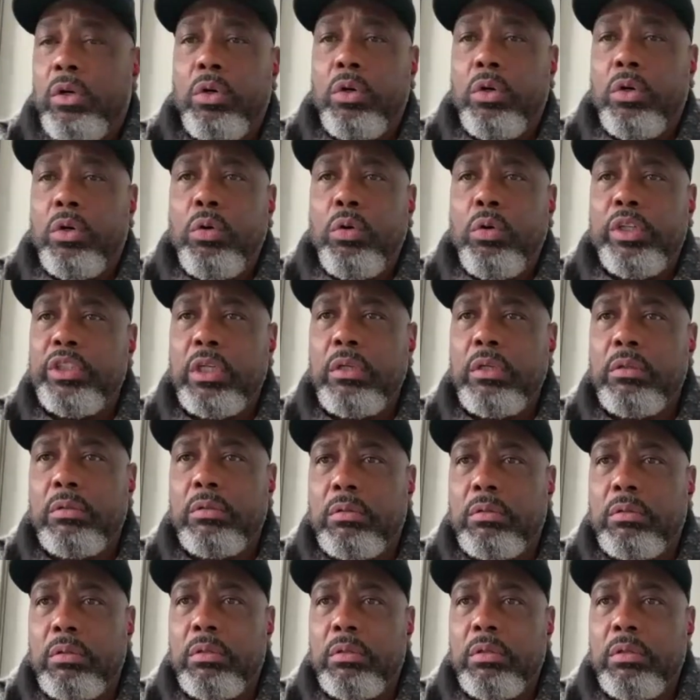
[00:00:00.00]
Who is
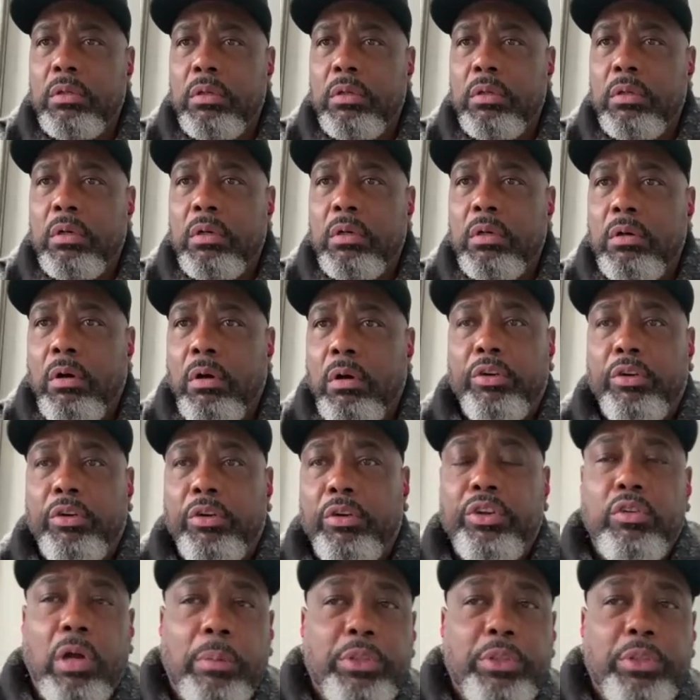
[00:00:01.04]
you? Oh, you know,